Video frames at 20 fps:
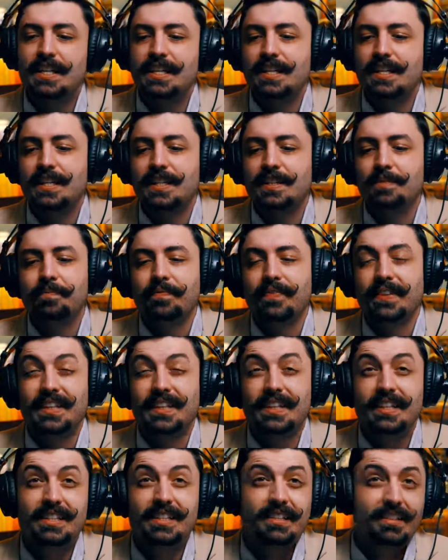Um,
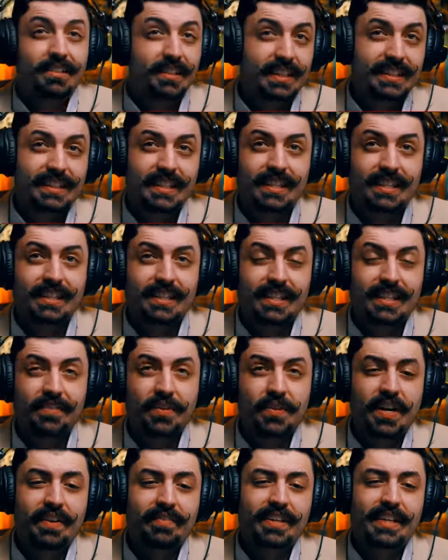like I said, if
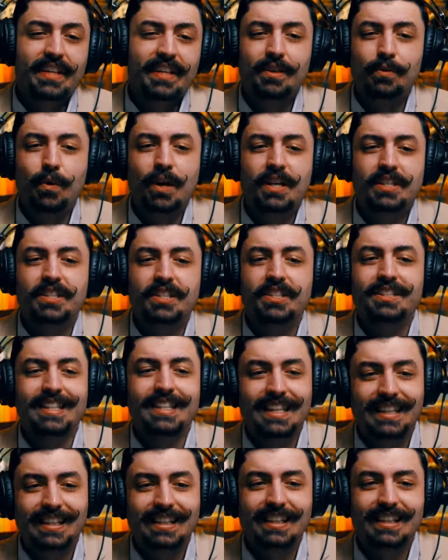you have any questions,
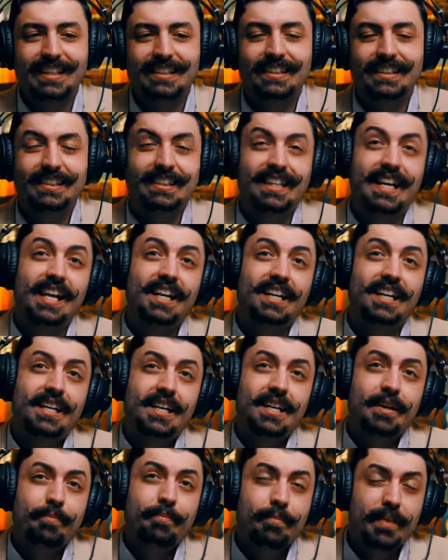anything like that,
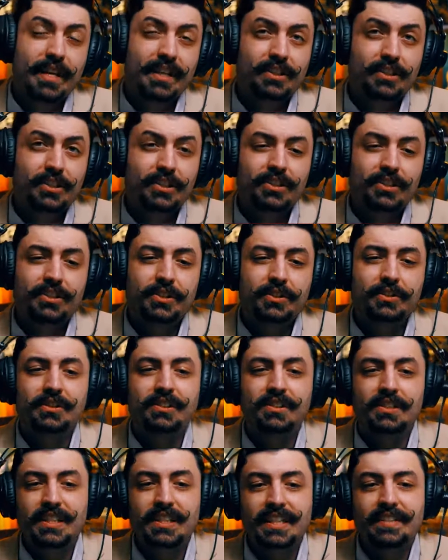make sure to
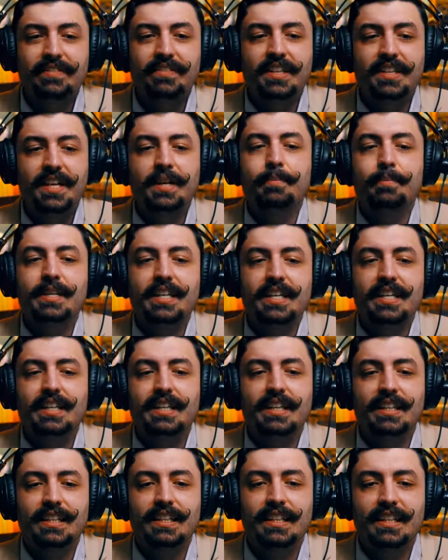leave them
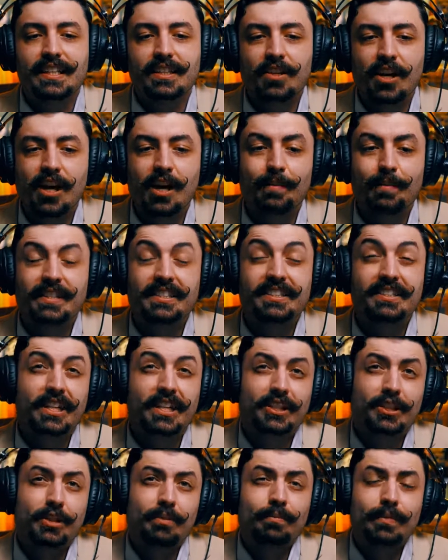in the comment
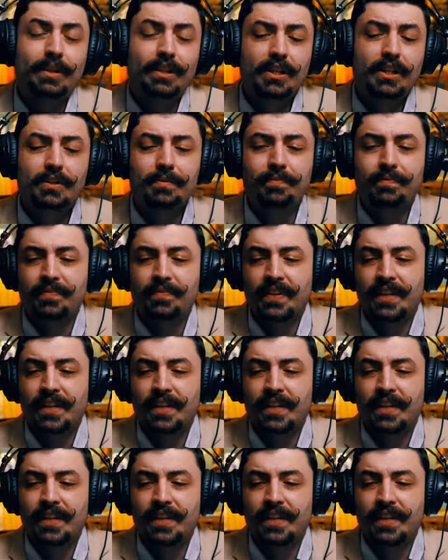section below.